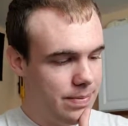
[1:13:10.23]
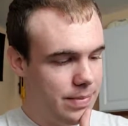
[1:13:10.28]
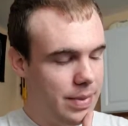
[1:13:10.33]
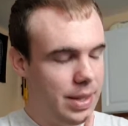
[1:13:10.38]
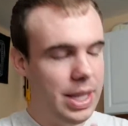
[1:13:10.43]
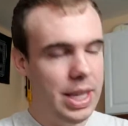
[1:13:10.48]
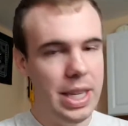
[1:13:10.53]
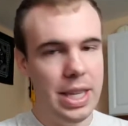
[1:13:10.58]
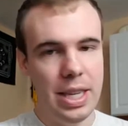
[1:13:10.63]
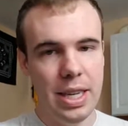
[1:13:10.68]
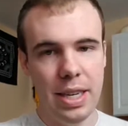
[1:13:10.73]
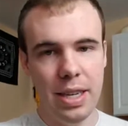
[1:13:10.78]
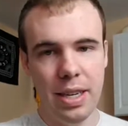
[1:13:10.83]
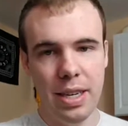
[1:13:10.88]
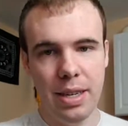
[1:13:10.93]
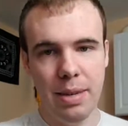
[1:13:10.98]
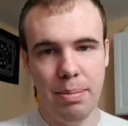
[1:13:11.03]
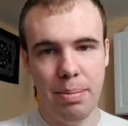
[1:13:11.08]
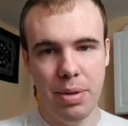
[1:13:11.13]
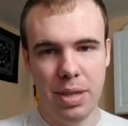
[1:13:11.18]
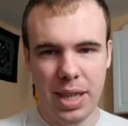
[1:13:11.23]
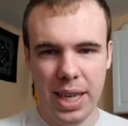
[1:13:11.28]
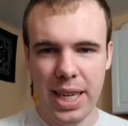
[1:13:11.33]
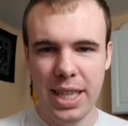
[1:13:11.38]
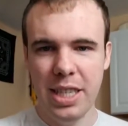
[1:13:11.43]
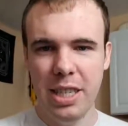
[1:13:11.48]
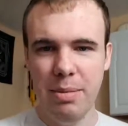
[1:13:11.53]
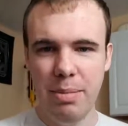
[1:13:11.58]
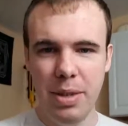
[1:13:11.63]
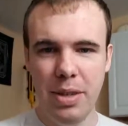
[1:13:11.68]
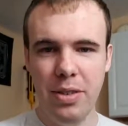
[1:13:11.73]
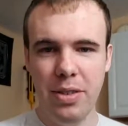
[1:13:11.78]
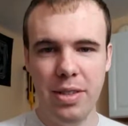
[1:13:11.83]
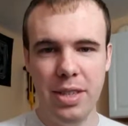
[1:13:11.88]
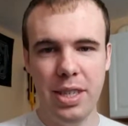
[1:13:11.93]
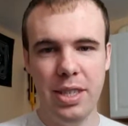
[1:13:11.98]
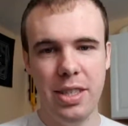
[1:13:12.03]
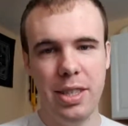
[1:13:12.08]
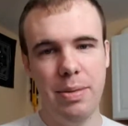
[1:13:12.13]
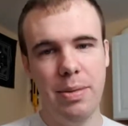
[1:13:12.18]
the uh, plant immune
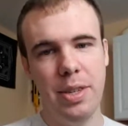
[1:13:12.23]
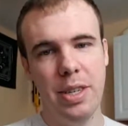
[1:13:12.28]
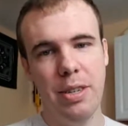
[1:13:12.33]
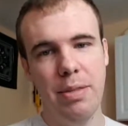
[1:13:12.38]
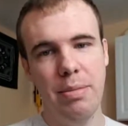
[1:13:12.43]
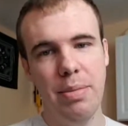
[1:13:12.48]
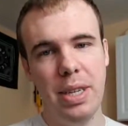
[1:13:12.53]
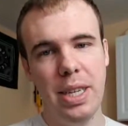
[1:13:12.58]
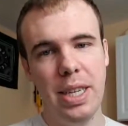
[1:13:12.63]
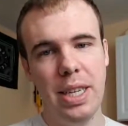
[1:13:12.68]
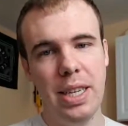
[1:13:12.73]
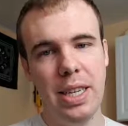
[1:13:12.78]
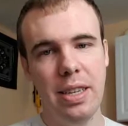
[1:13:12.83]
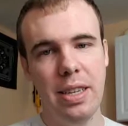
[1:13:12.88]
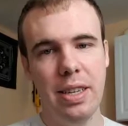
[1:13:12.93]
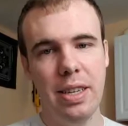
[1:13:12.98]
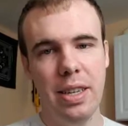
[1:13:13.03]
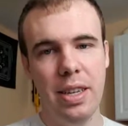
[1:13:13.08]
system can be